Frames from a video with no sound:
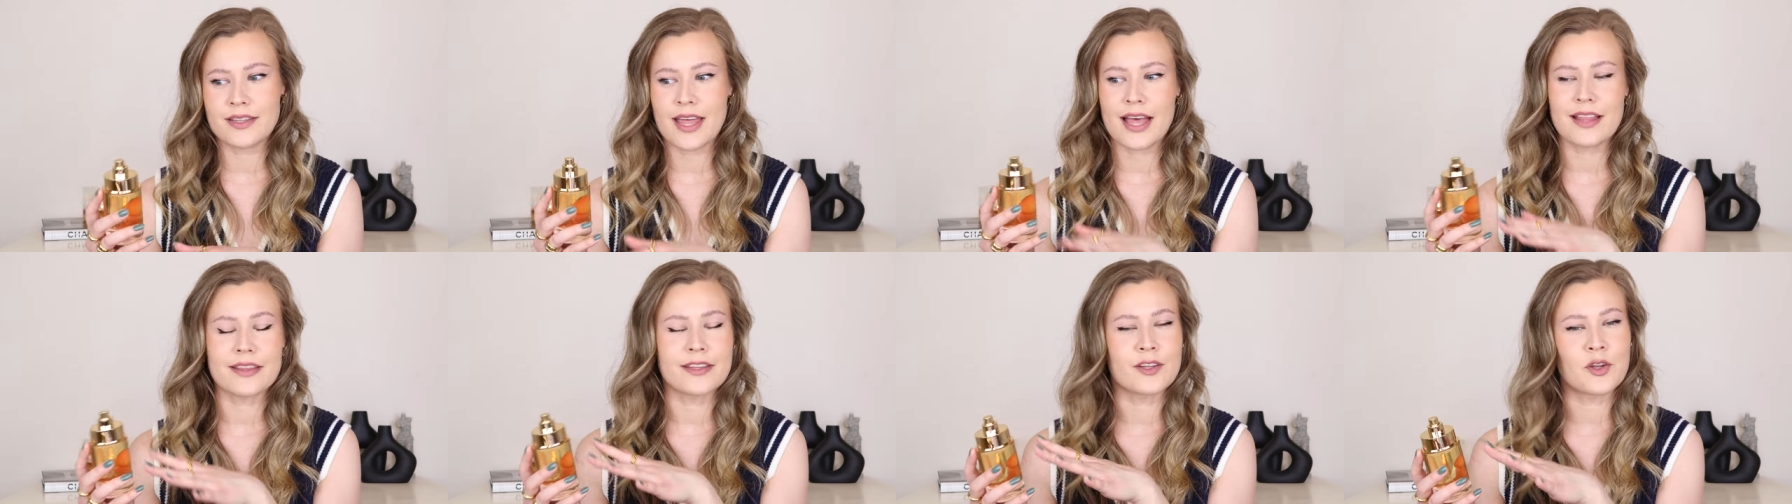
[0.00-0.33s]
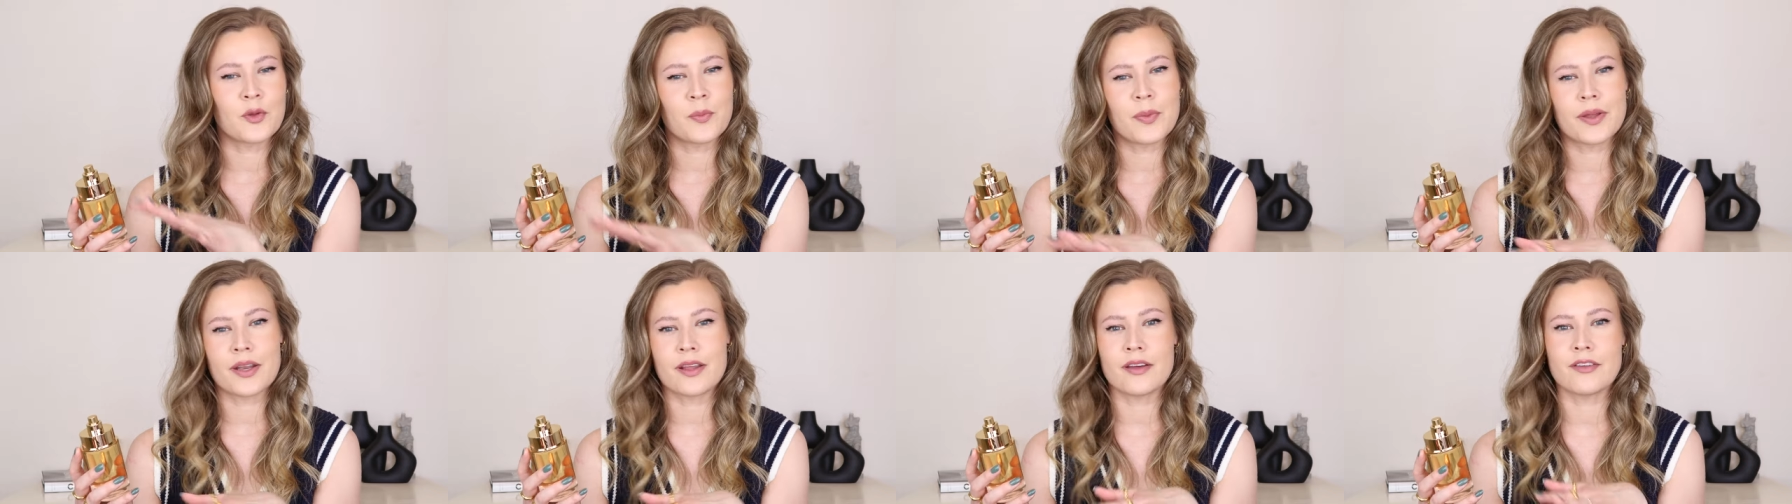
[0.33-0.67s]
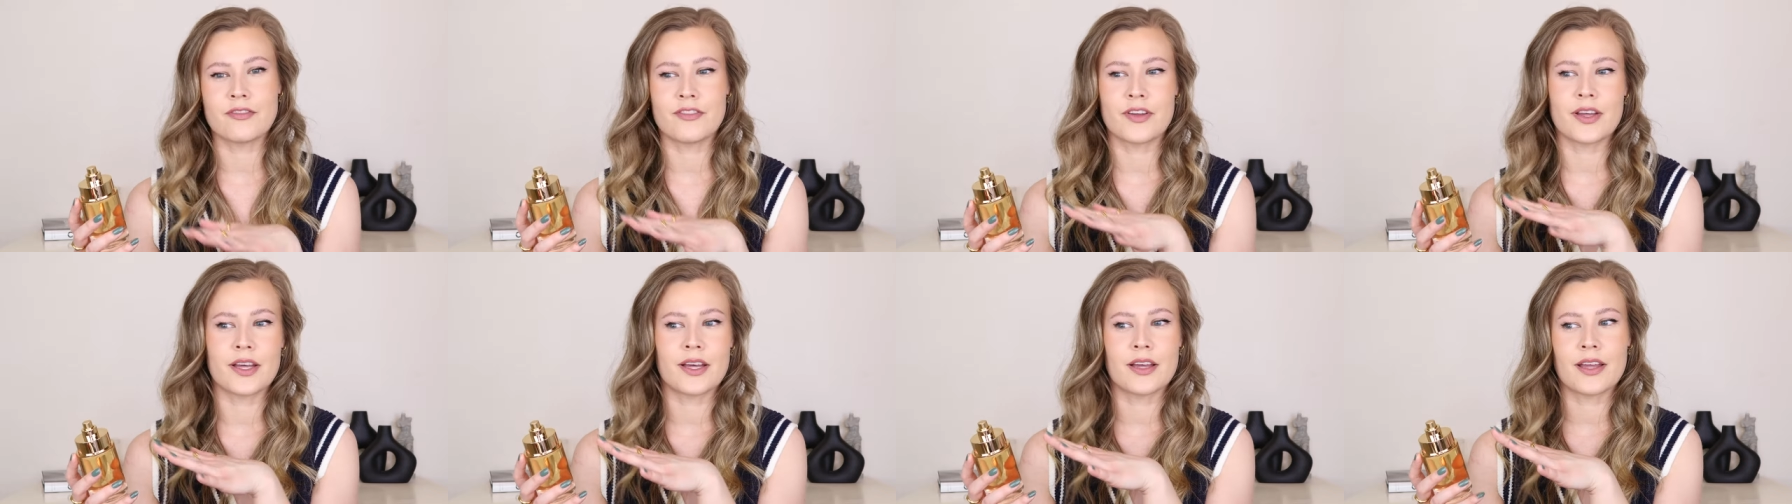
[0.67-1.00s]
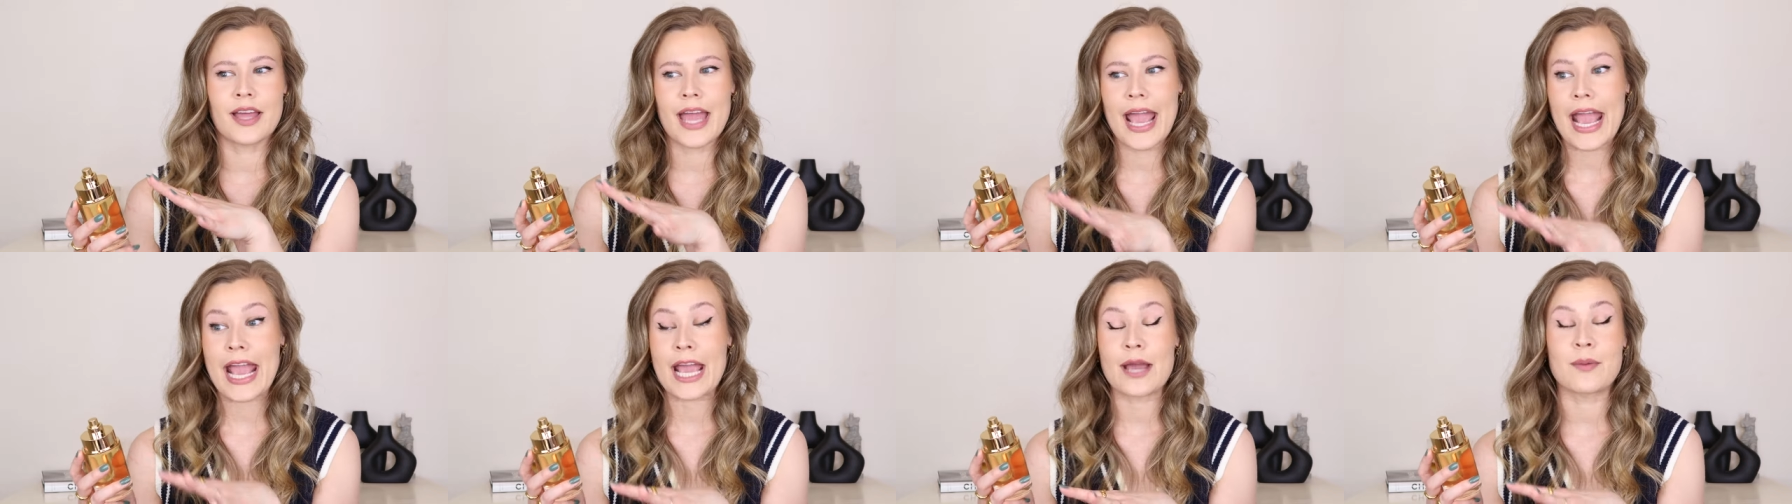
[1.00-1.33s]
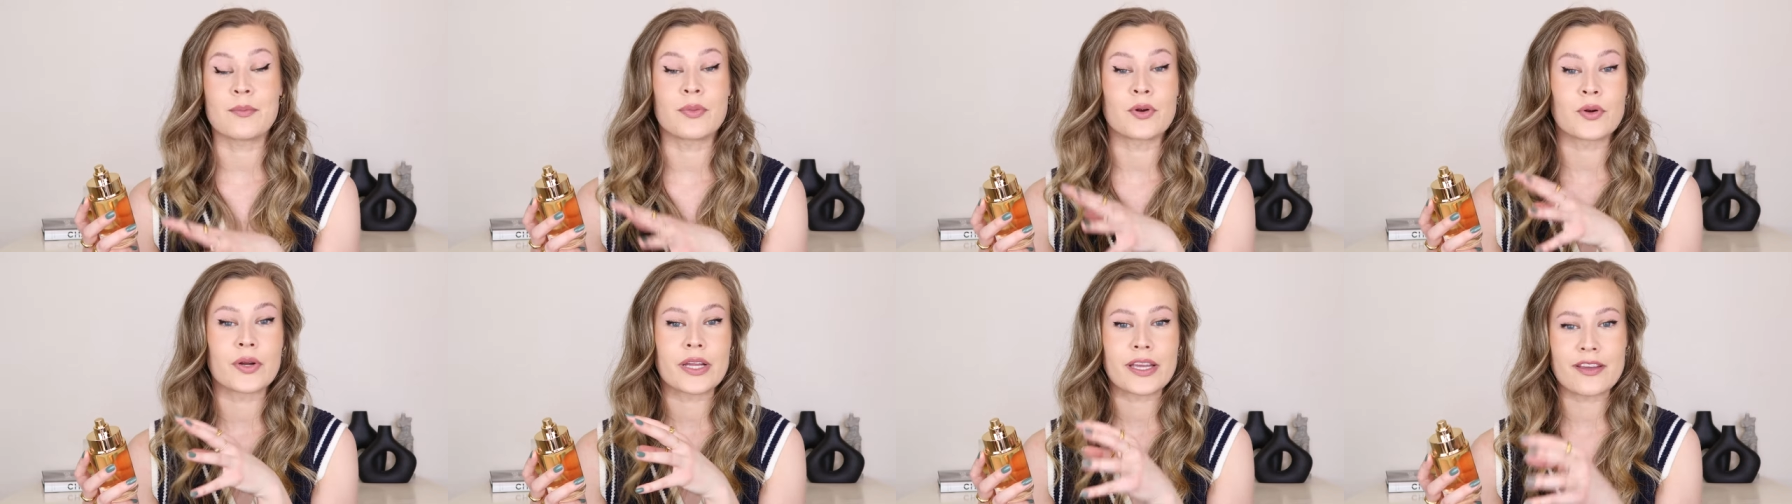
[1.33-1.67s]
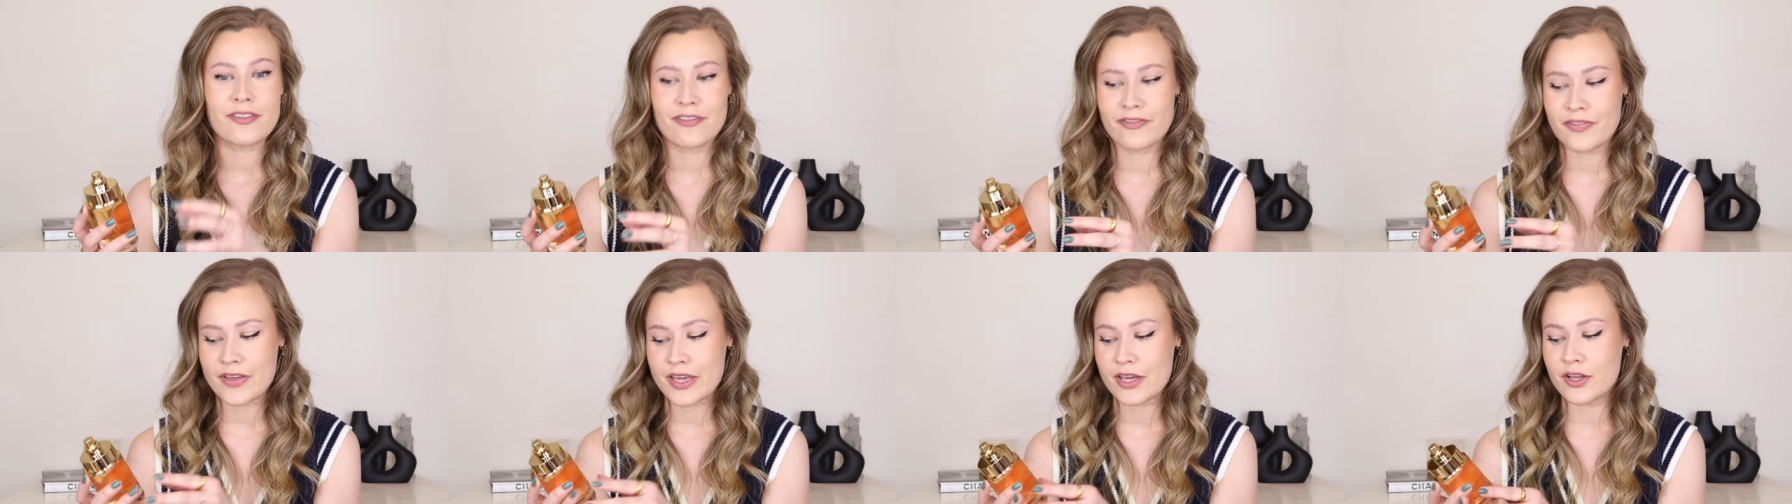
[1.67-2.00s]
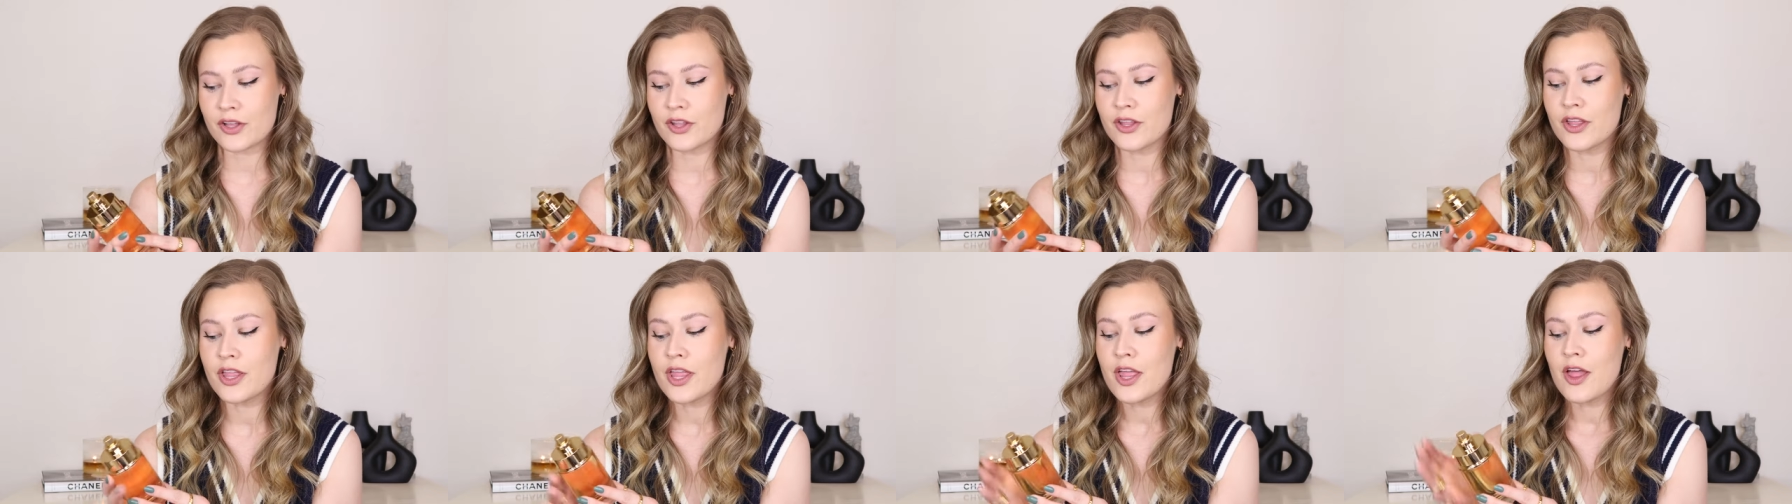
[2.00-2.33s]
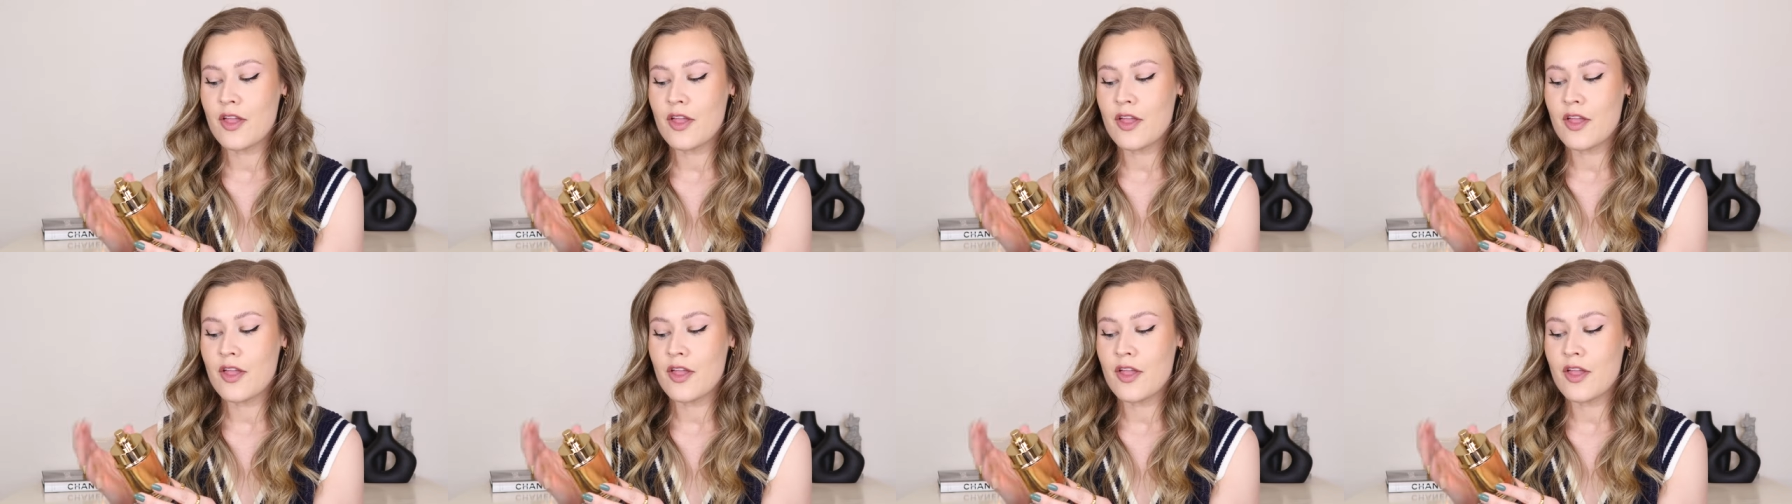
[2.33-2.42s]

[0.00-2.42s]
that little bit of a ambery feel